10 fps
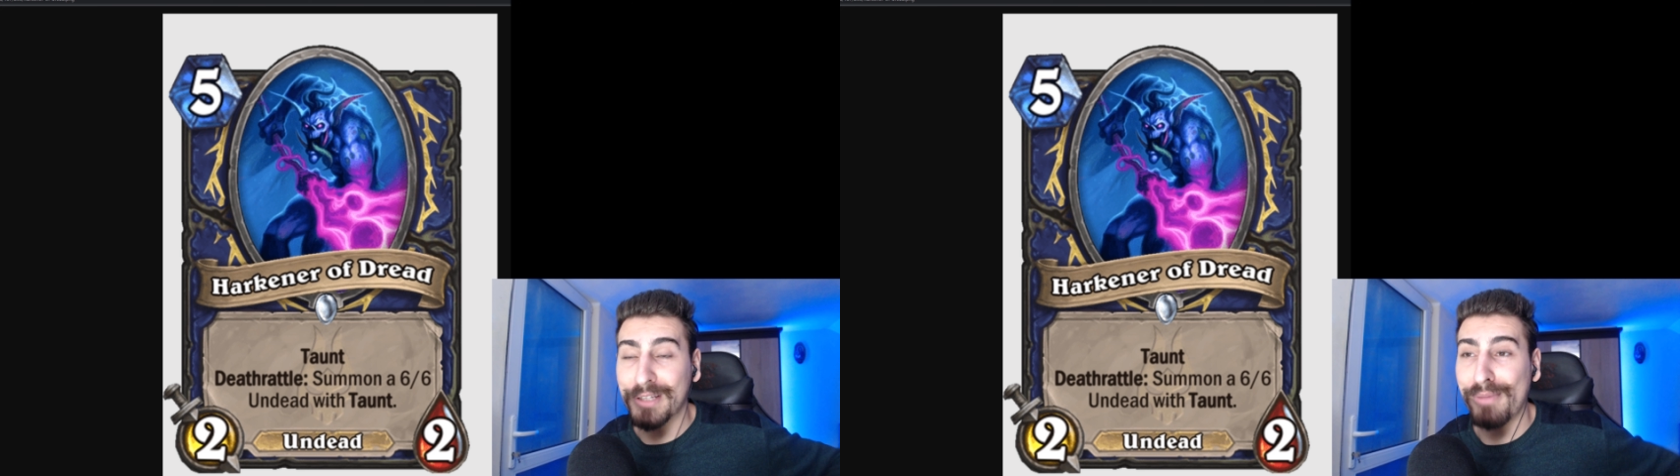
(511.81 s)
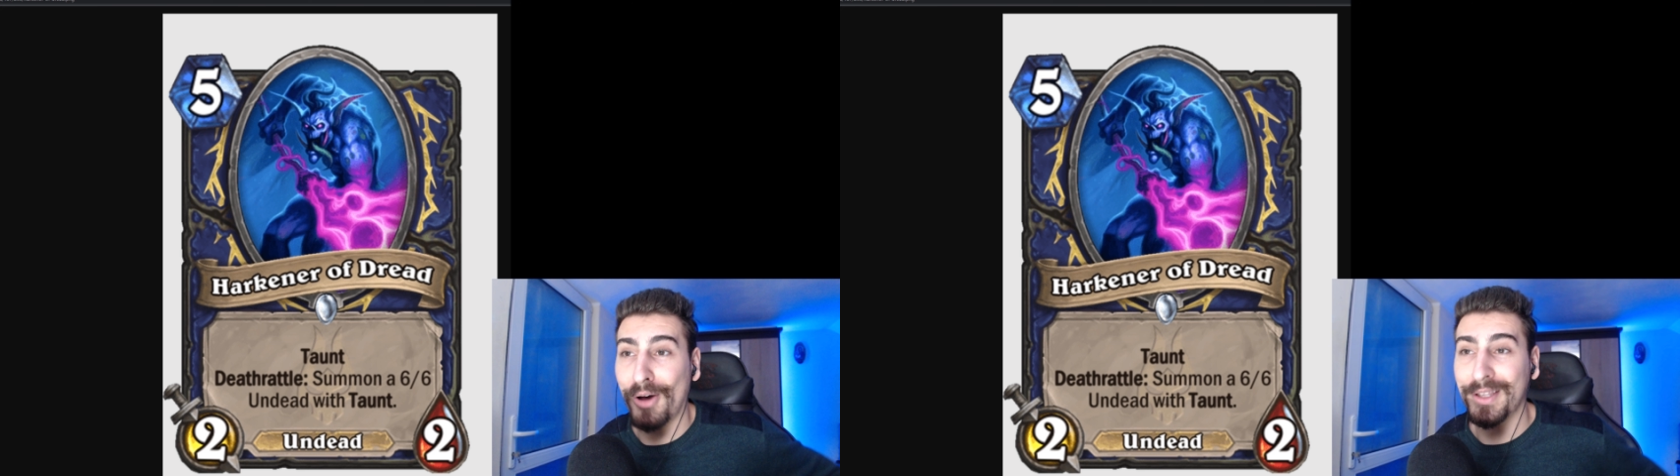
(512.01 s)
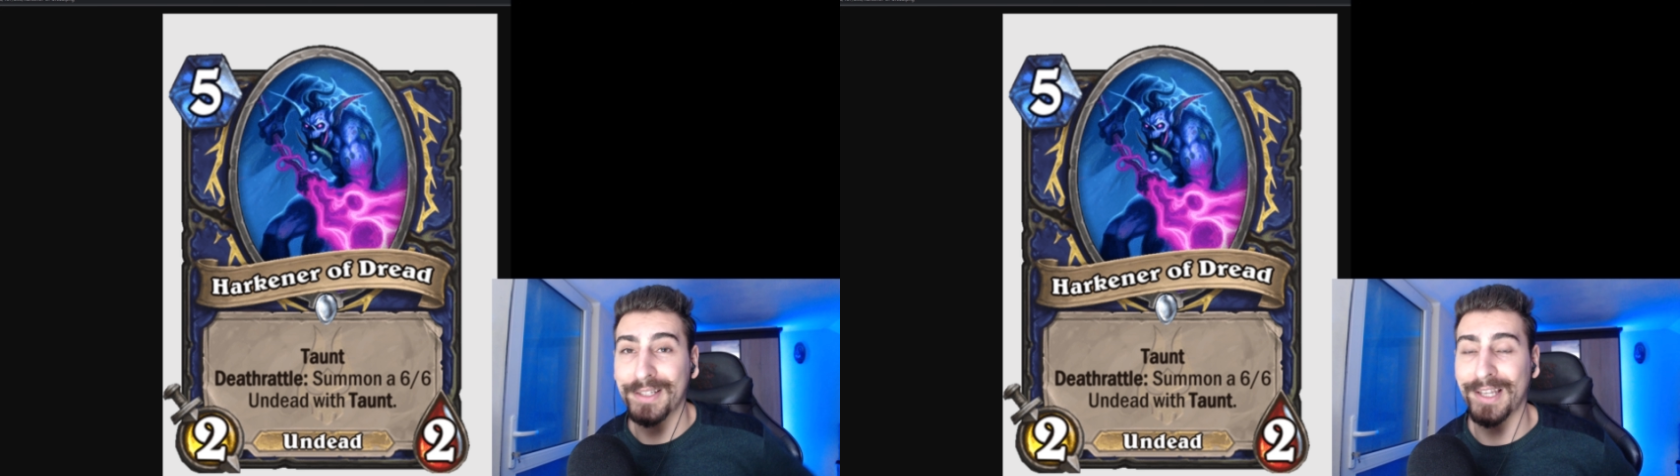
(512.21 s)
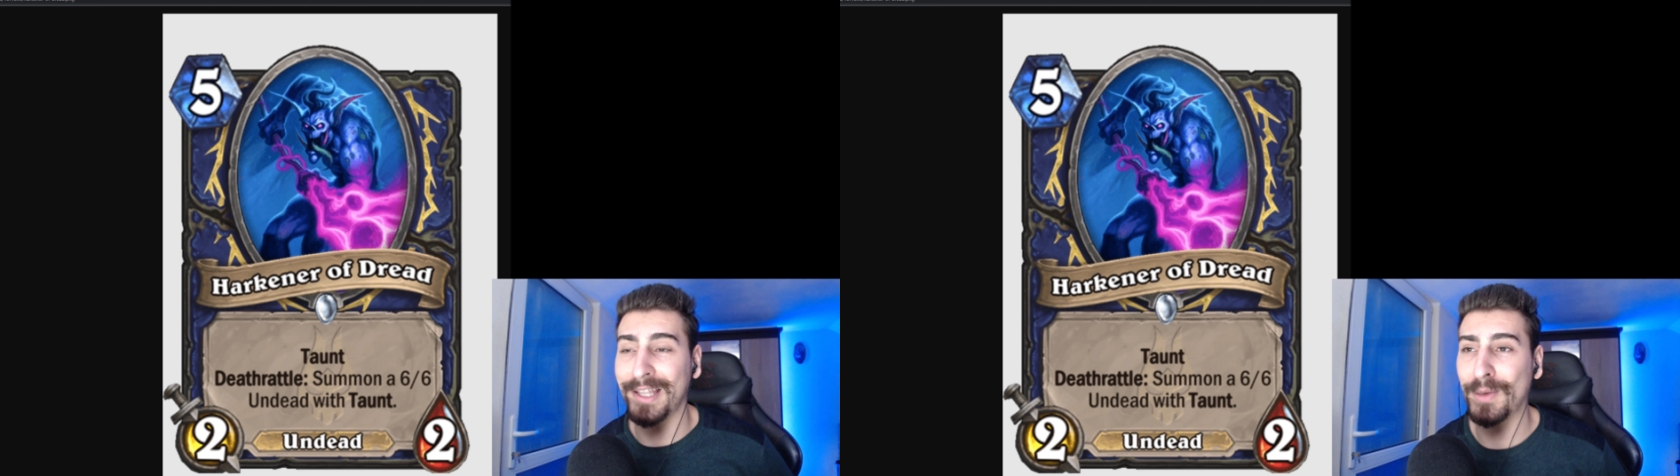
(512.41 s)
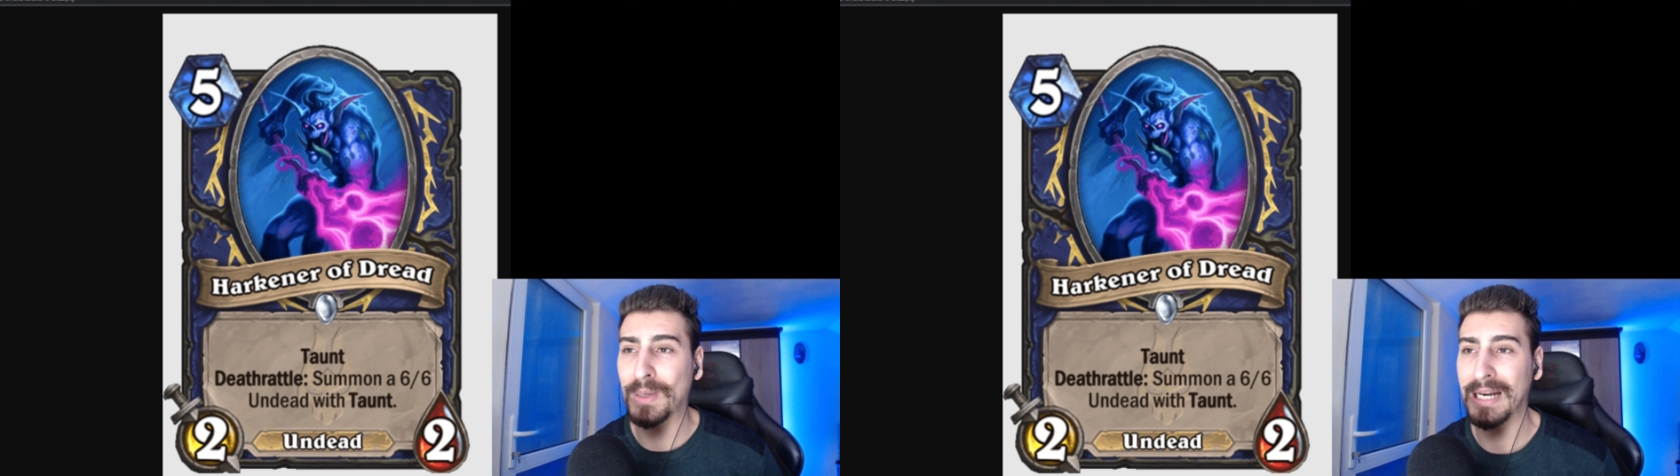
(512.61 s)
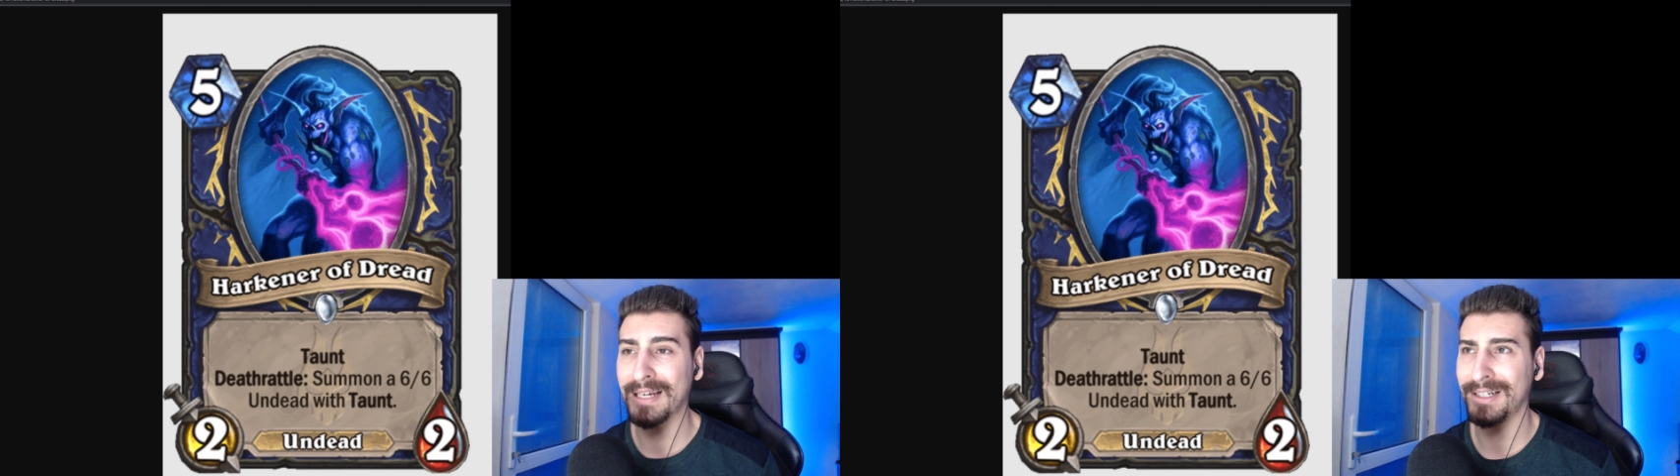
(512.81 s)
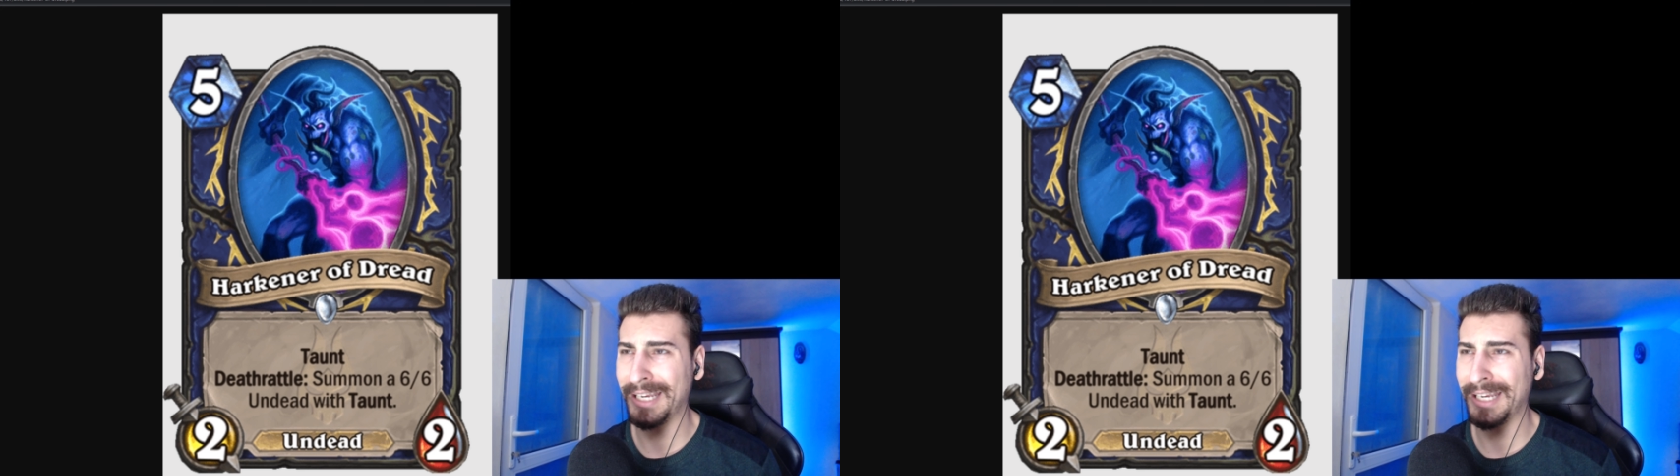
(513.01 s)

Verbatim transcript: about this, and they were like,